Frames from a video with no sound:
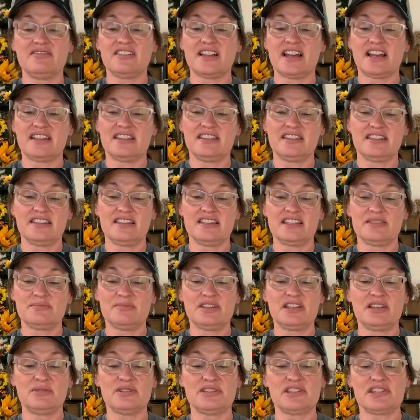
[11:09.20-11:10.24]
like this,
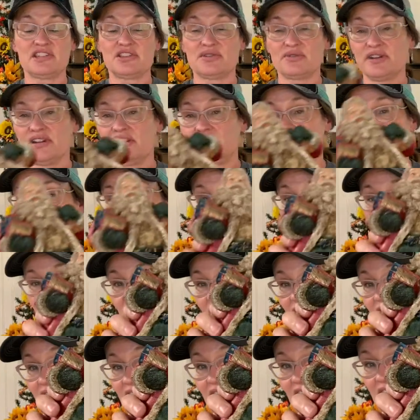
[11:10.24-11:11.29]
but it was
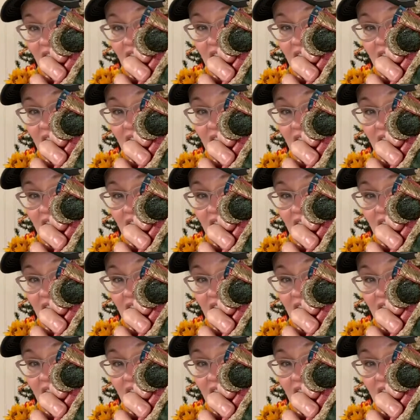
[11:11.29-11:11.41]
$3